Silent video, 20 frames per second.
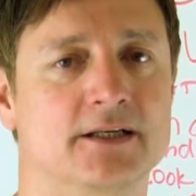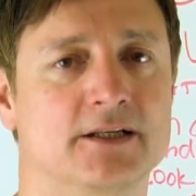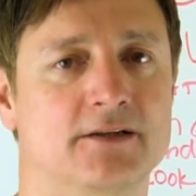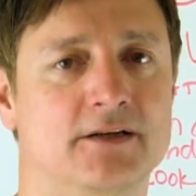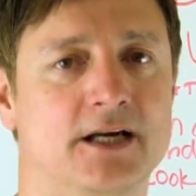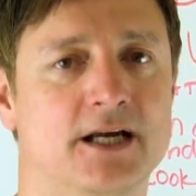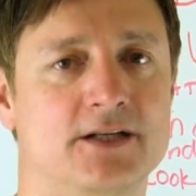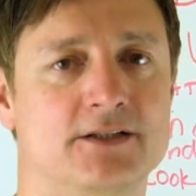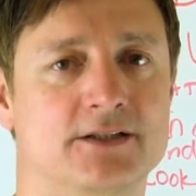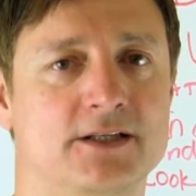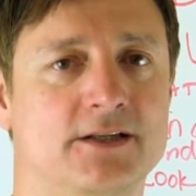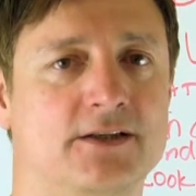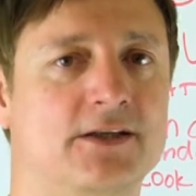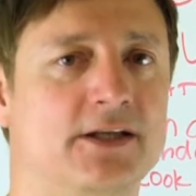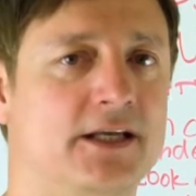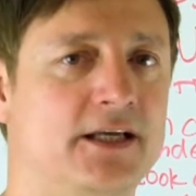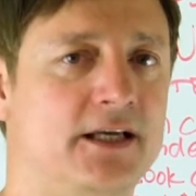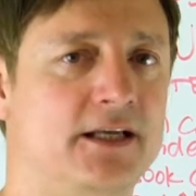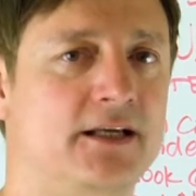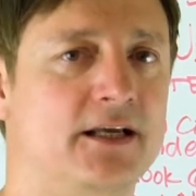You're actually
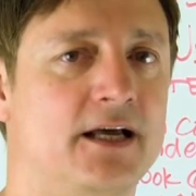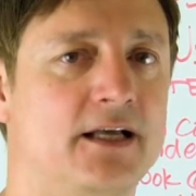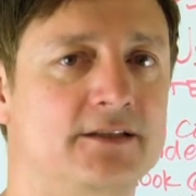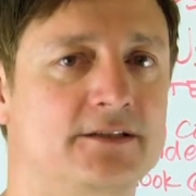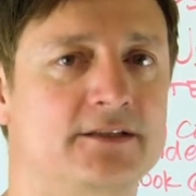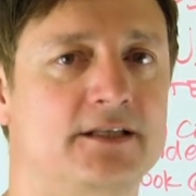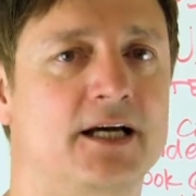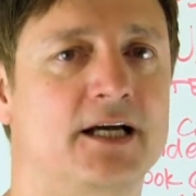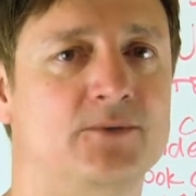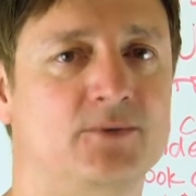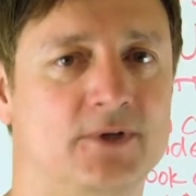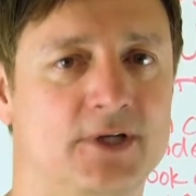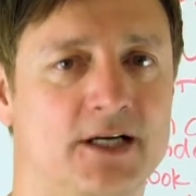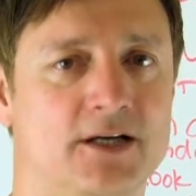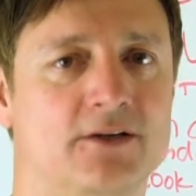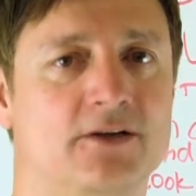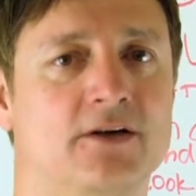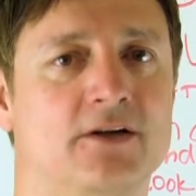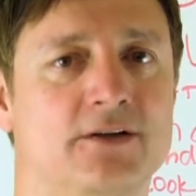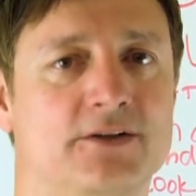thinking outside what
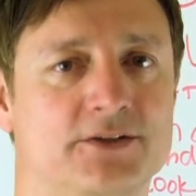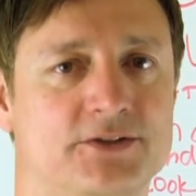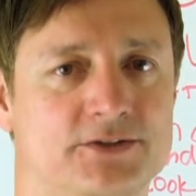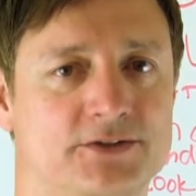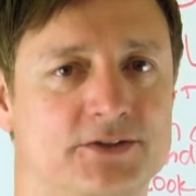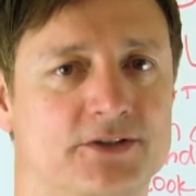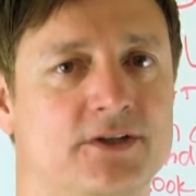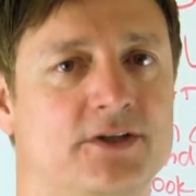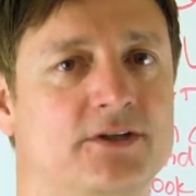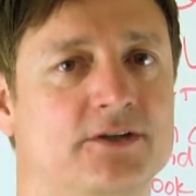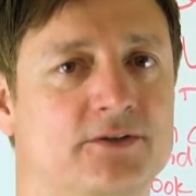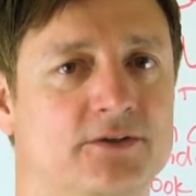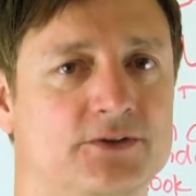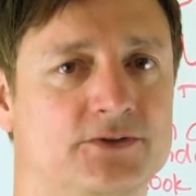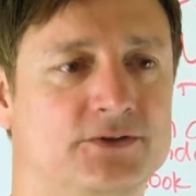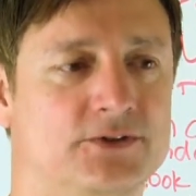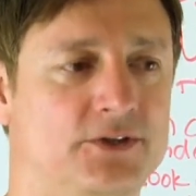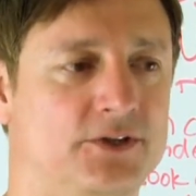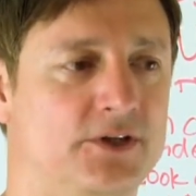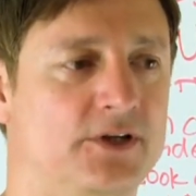I call the
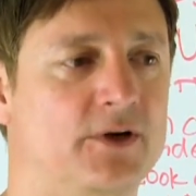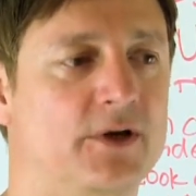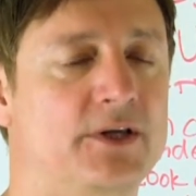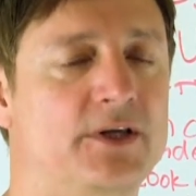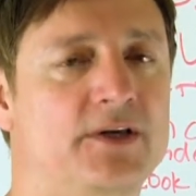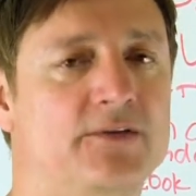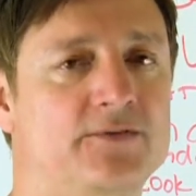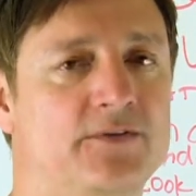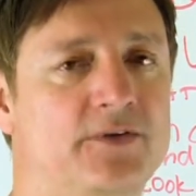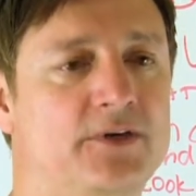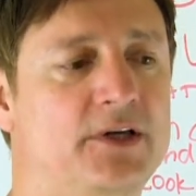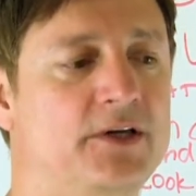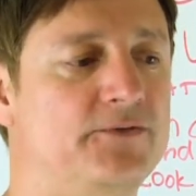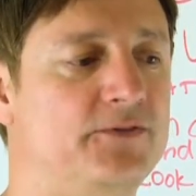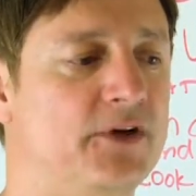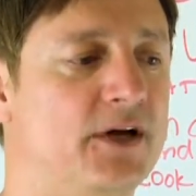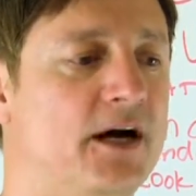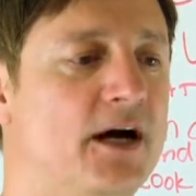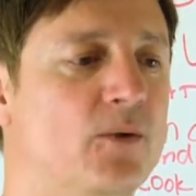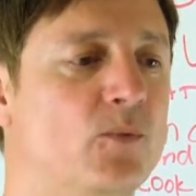circle. So
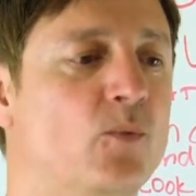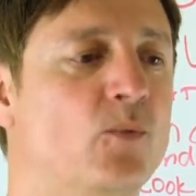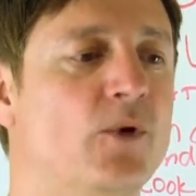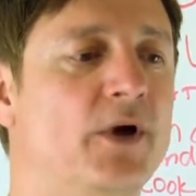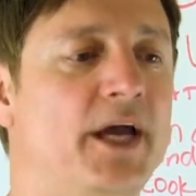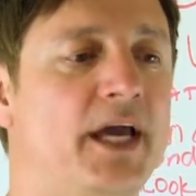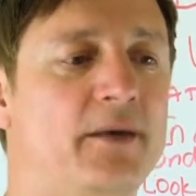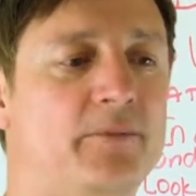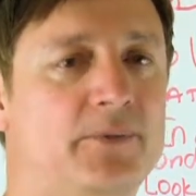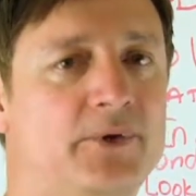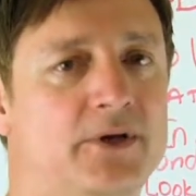you've gone way